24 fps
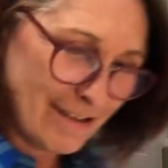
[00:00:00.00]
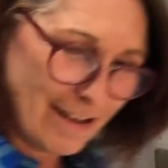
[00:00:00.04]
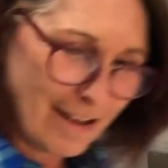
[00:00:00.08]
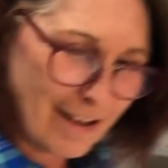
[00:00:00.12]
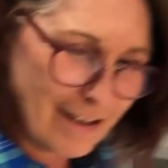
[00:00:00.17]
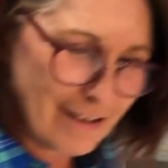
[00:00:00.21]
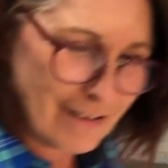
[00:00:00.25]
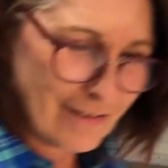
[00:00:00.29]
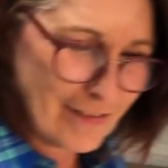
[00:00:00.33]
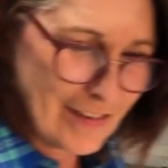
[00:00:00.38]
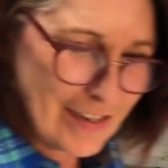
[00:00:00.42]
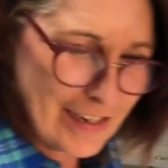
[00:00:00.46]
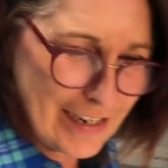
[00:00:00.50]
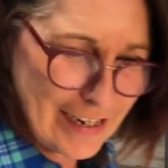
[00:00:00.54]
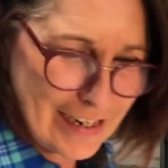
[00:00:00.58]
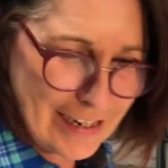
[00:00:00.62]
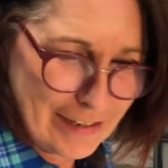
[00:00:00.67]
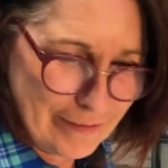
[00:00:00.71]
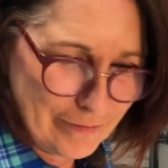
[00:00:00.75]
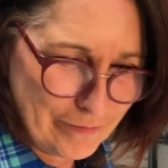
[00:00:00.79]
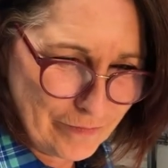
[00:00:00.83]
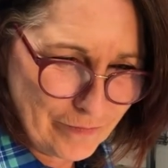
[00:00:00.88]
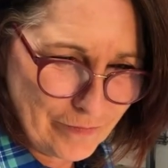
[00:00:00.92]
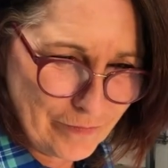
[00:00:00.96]
Okay,
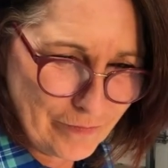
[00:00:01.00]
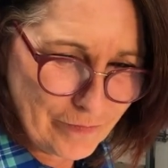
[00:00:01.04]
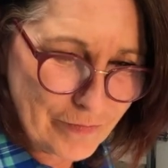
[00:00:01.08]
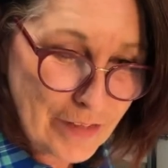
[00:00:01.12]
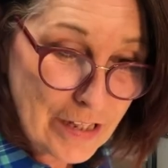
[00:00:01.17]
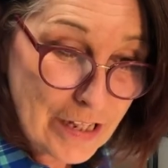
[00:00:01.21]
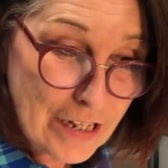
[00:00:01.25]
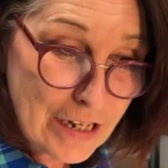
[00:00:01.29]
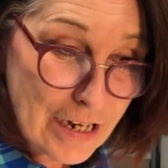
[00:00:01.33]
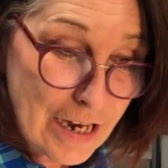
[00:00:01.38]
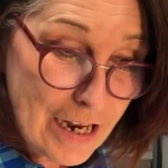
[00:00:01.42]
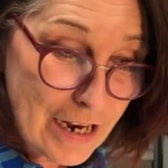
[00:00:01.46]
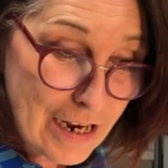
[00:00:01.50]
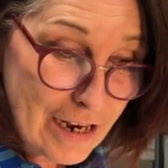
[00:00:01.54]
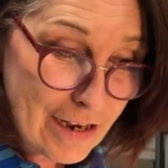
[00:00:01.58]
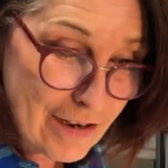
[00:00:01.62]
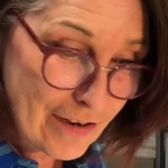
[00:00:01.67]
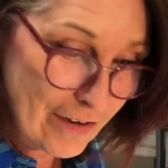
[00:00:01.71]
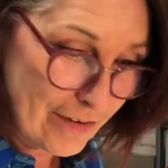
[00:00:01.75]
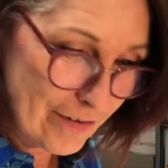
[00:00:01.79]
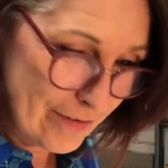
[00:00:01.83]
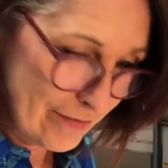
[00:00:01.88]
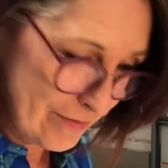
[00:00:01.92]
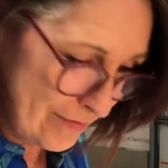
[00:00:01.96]

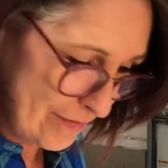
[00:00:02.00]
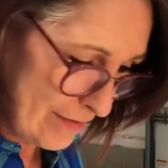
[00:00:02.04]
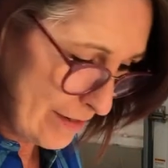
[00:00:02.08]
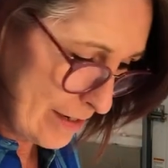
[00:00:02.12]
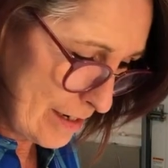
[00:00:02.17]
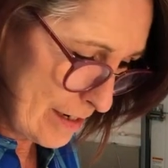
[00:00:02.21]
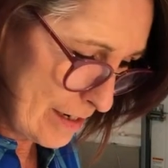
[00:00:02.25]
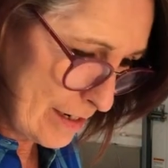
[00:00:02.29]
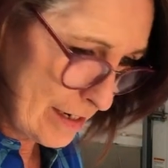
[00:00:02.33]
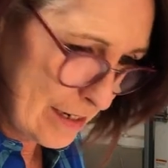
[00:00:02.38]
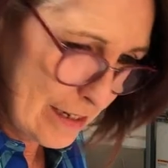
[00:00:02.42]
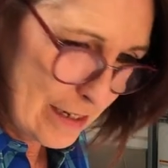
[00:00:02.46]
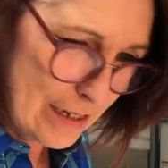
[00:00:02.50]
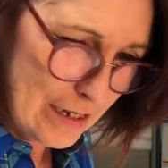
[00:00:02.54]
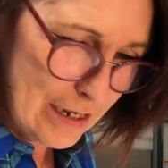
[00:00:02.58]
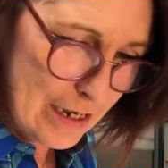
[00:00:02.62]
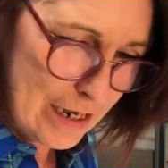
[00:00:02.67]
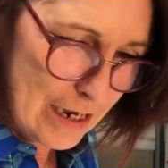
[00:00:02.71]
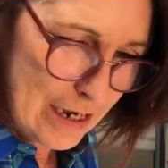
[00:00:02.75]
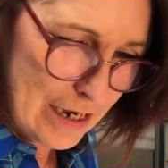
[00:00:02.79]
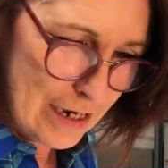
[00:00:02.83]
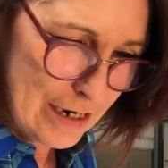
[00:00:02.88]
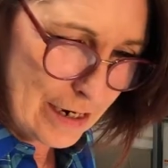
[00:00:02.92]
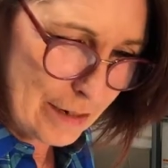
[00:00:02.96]
now
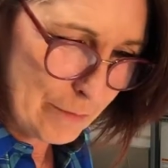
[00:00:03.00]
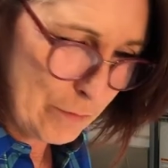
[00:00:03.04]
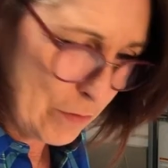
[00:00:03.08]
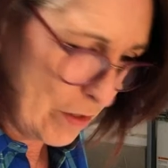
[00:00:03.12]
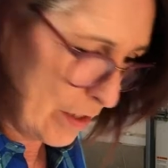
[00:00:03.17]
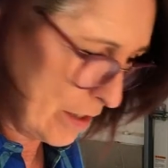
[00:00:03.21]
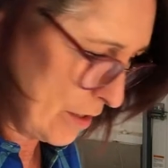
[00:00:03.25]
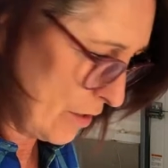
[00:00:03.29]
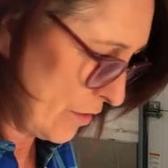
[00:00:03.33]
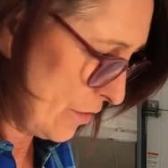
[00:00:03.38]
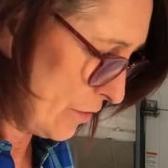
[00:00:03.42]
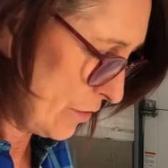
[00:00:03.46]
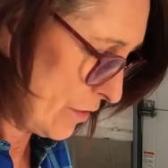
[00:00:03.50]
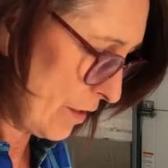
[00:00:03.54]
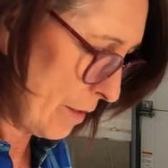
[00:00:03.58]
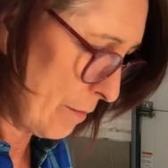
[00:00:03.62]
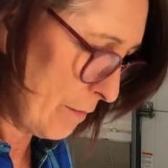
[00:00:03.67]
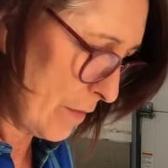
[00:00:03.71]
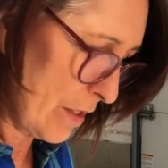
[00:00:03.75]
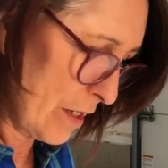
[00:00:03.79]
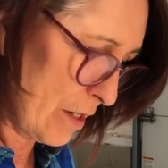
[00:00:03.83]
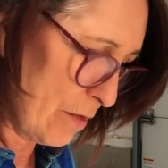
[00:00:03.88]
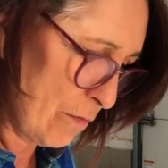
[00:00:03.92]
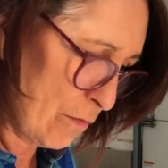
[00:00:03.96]
I'm gonna do
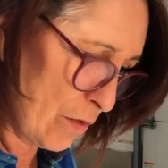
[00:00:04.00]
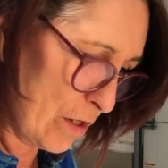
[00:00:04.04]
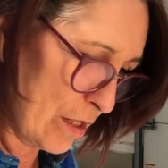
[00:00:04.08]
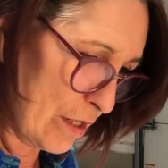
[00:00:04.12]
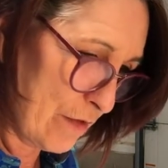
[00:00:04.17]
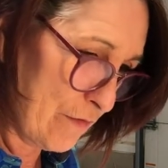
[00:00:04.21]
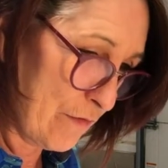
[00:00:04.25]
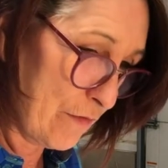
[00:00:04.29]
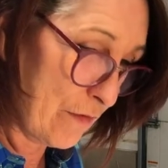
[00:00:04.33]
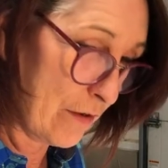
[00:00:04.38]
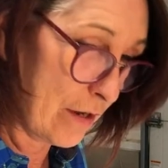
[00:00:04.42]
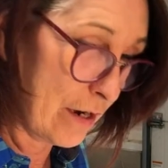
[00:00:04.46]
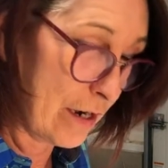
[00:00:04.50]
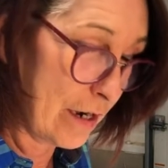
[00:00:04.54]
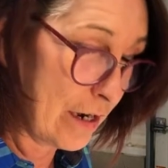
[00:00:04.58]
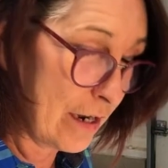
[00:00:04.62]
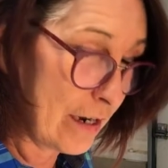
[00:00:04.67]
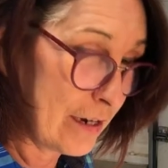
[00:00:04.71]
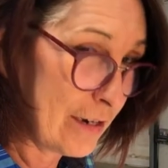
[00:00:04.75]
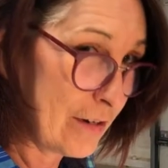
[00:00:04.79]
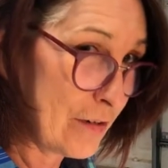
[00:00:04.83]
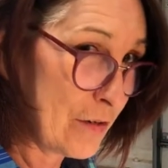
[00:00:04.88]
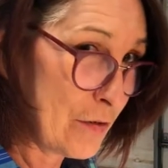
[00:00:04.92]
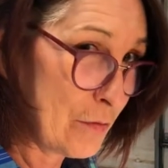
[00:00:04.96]
something really fun. I
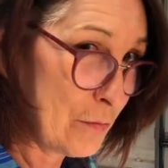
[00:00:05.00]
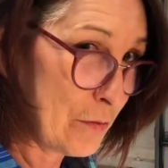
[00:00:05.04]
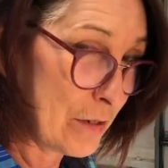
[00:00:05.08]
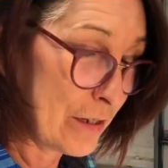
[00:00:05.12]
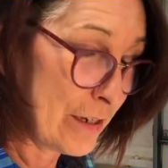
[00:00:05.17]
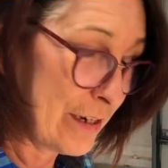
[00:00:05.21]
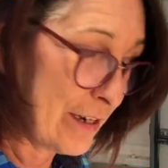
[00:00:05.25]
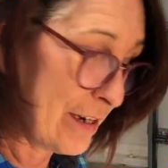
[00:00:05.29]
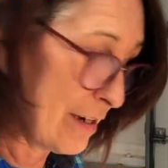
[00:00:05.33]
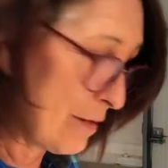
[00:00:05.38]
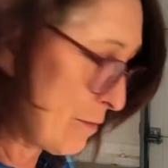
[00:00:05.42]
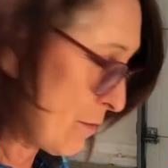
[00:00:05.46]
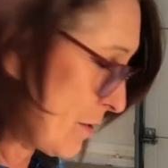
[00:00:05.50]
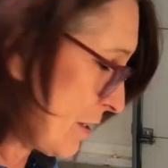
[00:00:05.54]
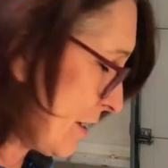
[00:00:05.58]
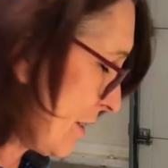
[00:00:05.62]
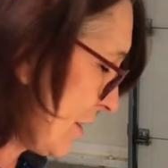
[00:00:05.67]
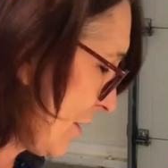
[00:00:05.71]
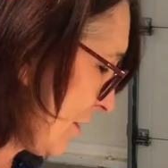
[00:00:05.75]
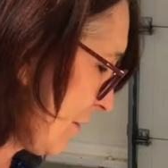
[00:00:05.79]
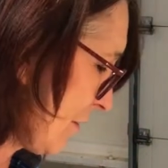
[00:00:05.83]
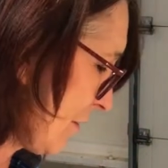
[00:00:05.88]
know you're really gonna wanna do